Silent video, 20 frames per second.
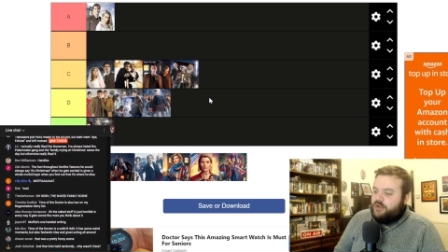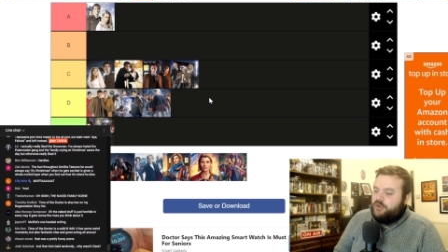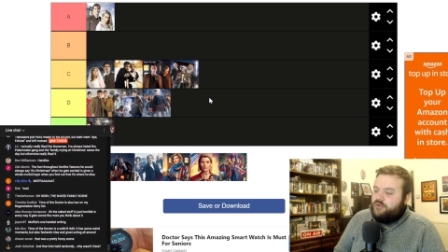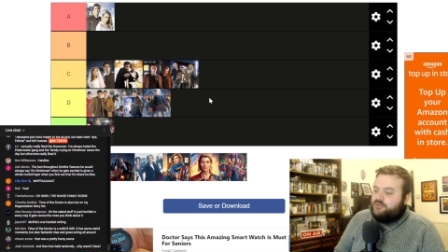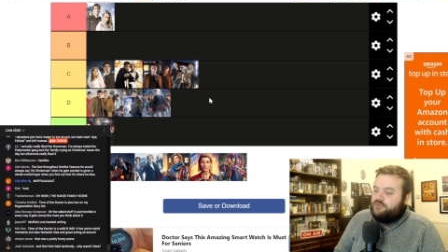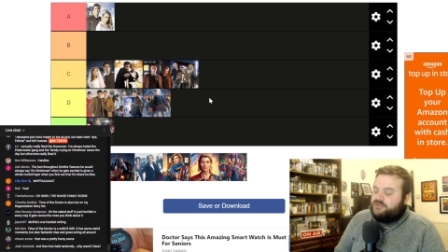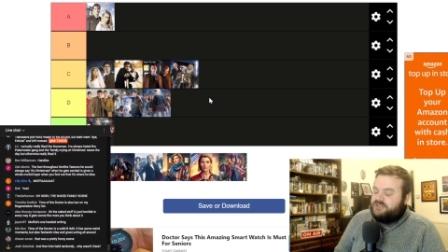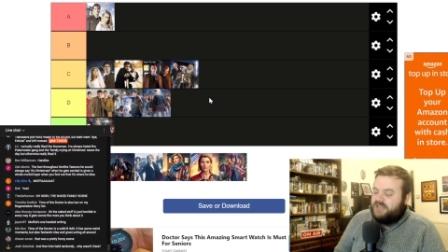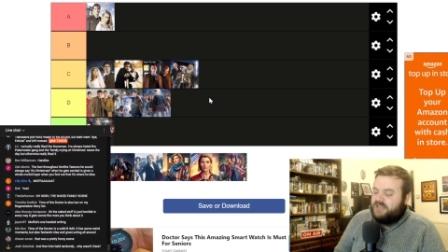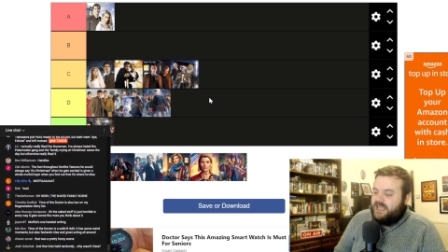
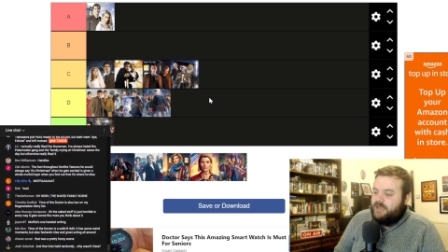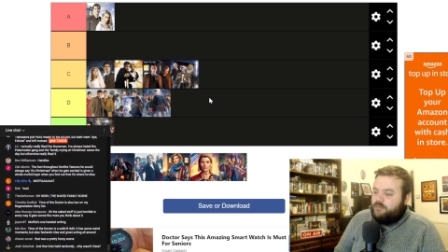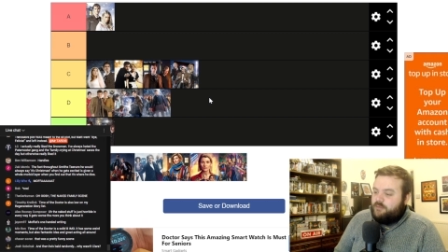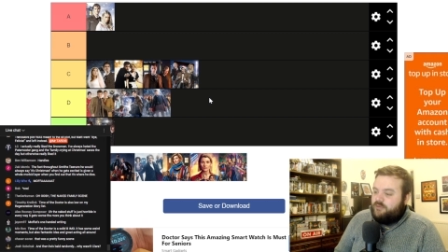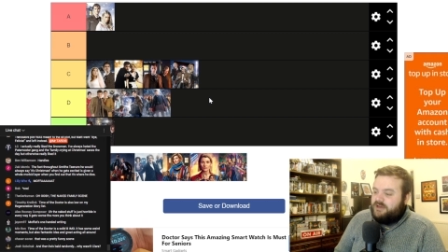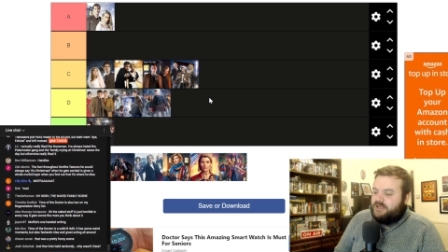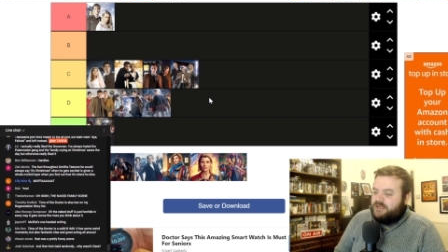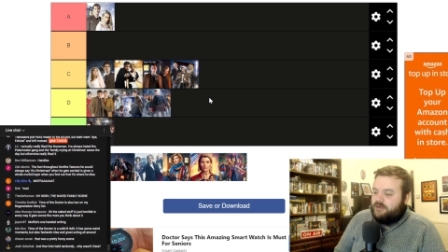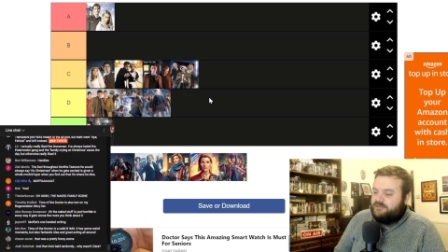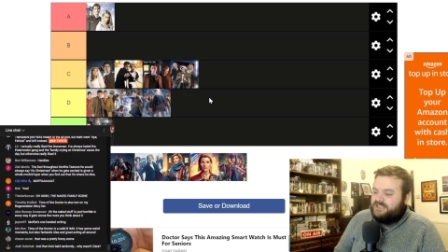whose name
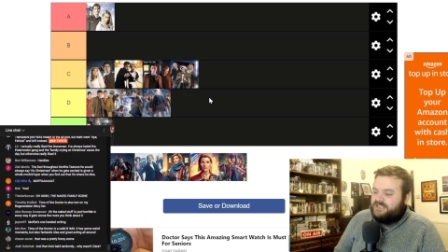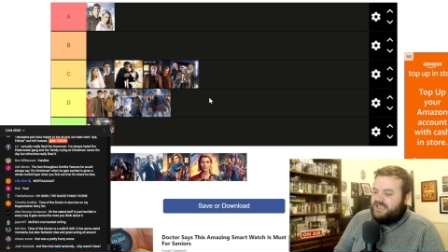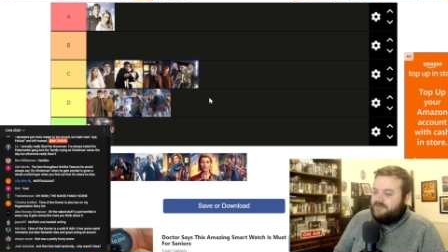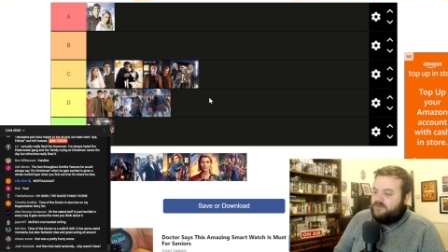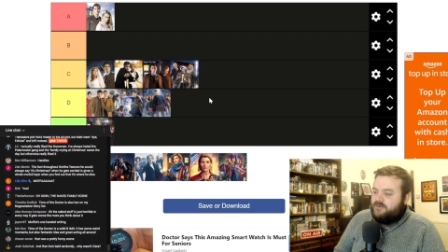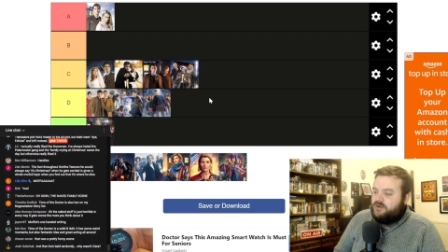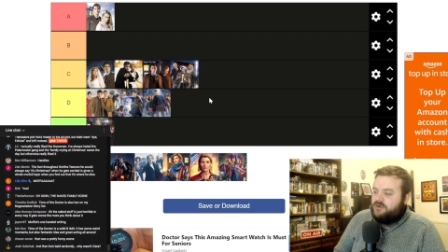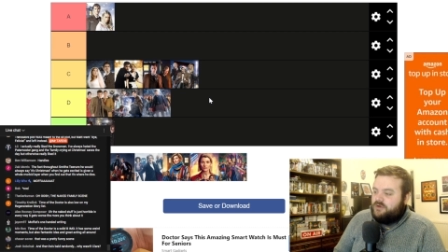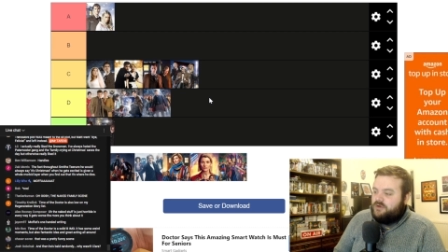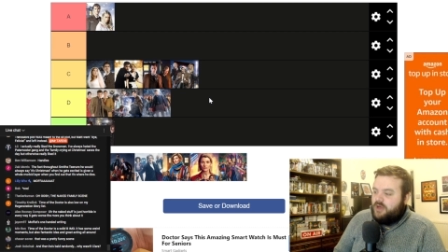we don't
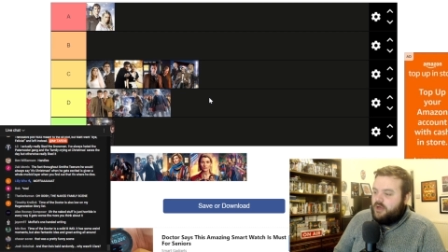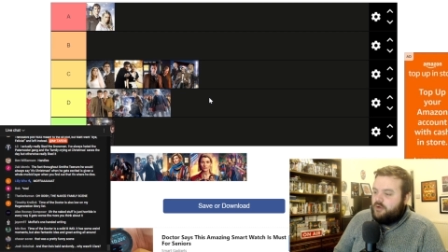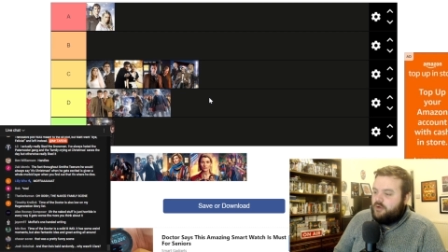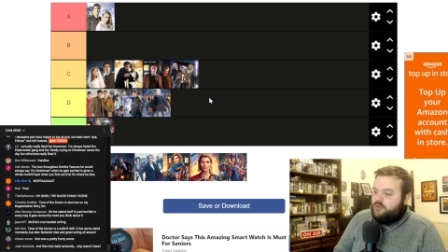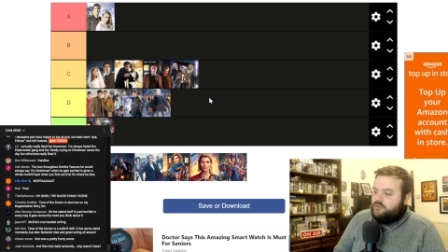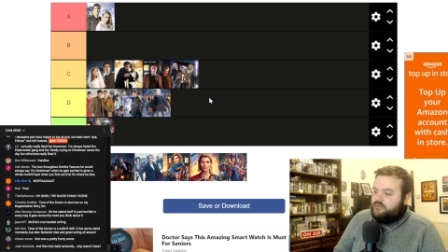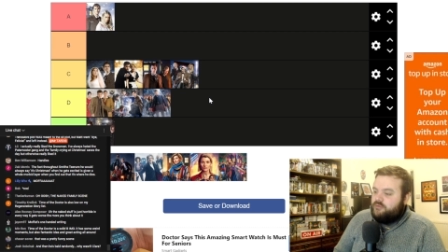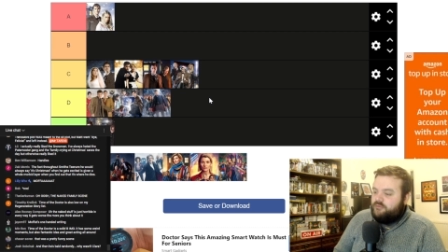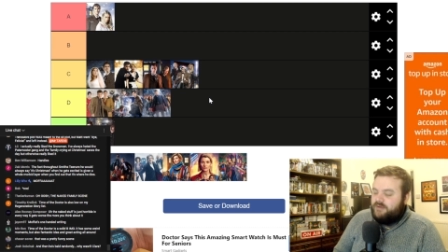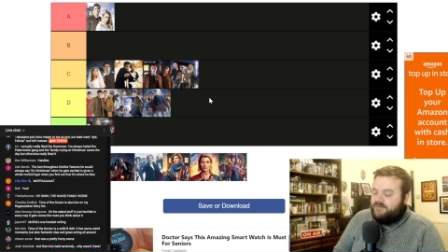even
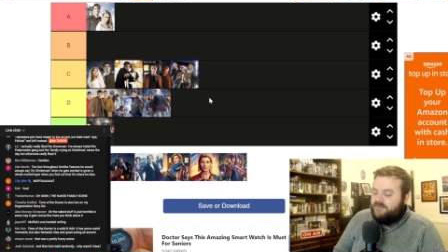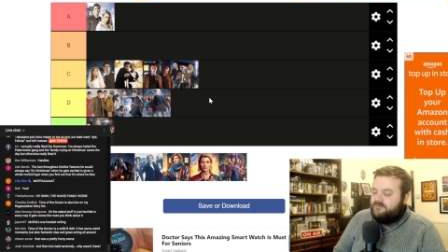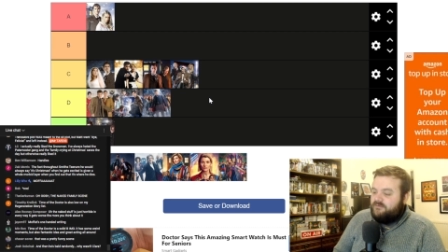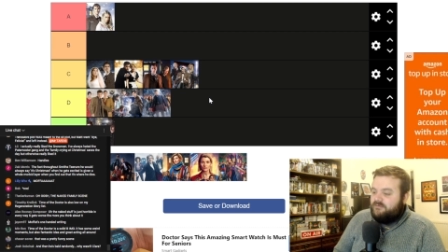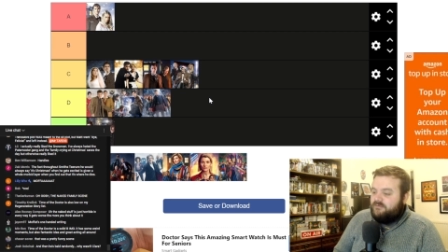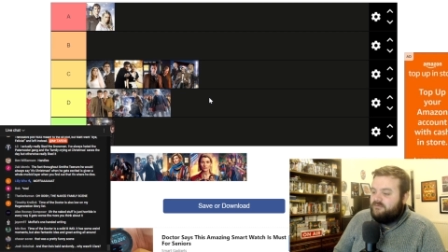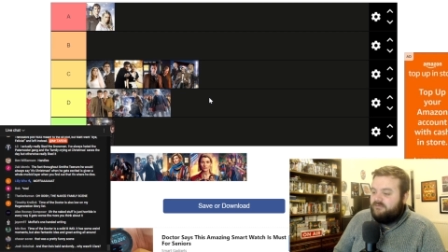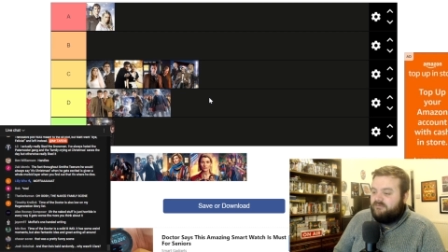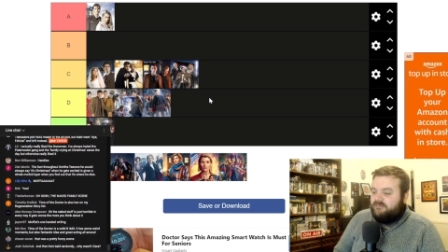know, we've